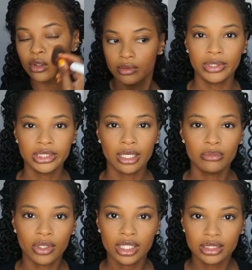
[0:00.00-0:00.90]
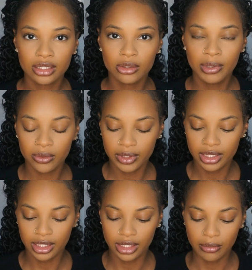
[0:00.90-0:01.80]
Once I bronze a little bit with
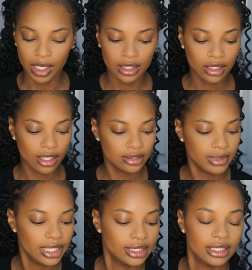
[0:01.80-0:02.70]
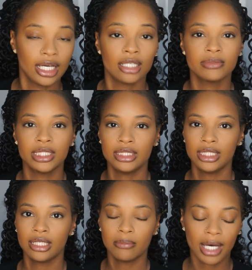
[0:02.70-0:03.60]
the Iman Cosmetics, now I'm gonna
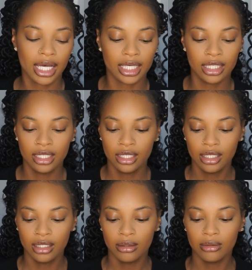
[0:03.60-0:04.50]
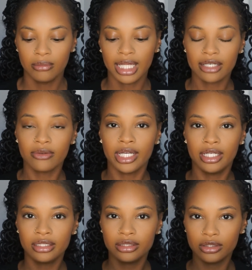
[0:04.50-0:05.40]
take my Black Radiance